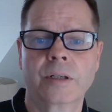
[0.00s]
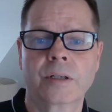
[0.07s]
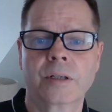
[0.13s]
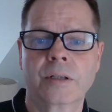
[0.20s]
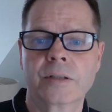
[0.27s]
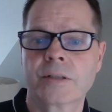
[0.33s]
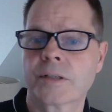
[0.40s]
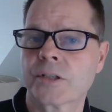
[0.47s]

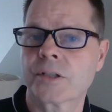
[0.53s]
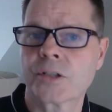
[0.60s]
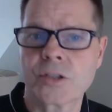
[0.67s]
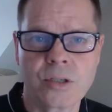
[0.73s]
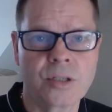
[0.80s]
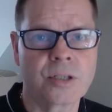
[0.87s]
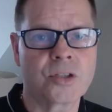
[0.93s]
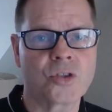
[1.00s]
to
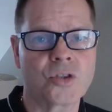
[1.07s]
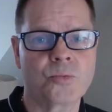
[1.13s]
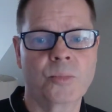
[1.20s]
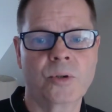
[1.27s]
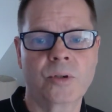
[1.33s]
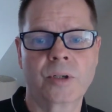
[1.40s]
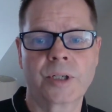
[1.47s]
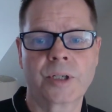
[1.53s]
search
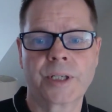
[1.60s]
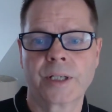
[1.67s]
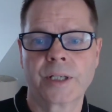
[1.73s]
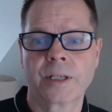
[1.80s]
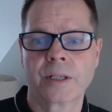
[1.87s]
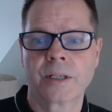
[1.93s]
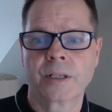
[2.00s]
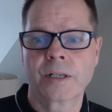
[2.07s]
more,
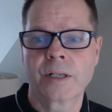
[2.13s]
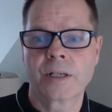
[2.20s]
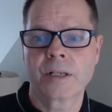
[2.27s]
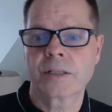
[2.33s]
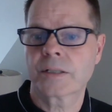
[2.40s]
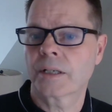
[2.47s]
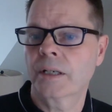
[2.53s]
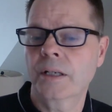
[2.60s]

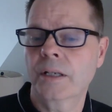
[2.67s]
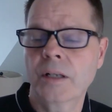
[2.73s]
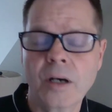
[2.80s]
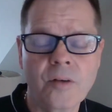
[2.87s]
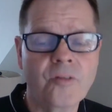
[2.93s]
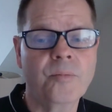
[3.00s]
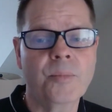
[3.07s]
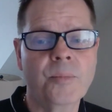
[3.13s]
to
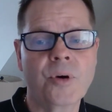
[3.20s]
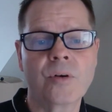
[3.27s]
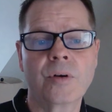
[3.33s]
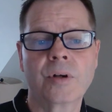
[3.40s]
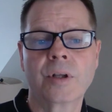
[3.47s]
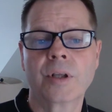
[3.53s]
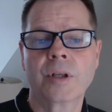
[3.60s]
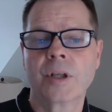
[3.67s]
love more,
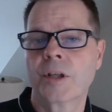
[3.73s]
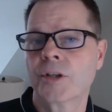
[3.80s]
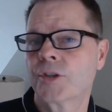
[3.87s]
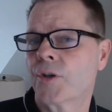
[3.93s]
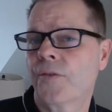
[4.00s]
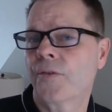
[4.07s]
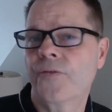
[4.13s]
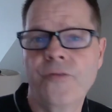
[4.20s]

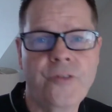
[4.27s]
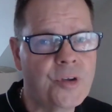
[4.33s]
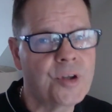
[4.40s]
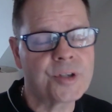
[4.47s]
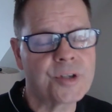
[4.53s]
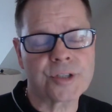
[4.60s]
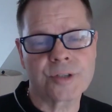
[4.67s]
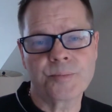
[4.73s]
to
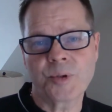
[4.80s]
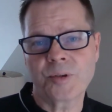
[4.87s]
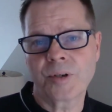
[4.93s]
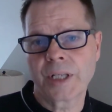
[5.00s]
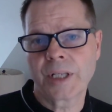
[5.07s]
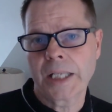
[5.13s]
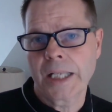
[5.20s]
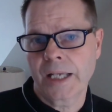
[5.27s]
thirst more,
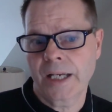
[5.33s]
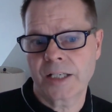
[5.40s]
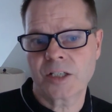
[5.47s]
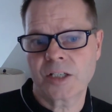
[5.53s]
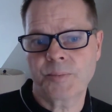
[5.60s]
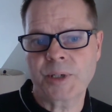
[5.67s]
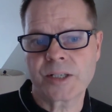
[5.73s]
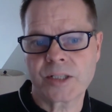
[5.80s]
and to
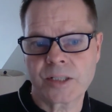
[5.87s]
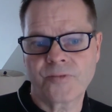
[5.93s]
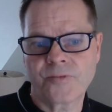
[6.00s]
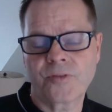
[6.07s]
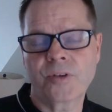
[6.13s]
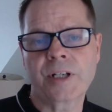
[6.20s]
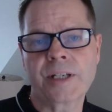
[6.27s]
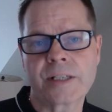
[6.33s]
be
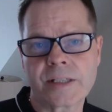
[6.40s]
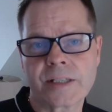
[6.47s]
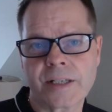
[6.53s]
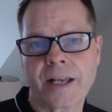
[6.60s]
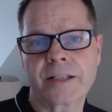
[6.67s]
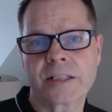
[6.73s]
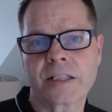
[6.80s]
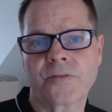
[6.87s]
fully
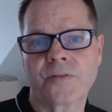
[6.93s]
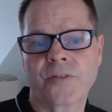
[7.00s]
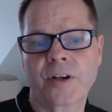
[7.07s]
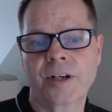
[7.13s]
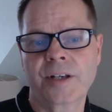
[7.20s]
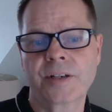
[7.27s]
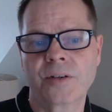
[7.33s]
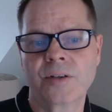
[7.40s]

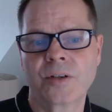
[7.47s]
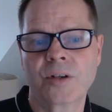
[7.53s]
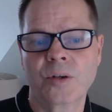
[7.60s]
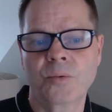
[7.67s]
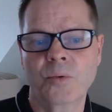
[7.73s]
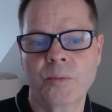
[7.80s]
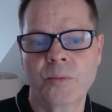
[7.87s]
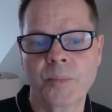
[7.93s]
satisfied
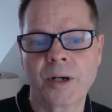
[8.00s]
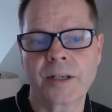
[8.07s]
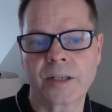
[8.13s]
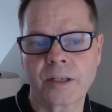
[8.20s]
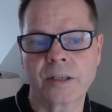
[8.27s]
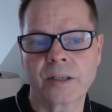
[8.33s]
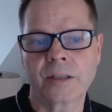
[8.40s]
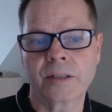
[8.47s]
with my
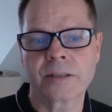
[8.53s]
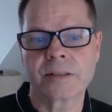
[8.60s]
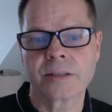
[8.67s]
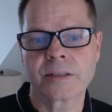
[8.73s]
God.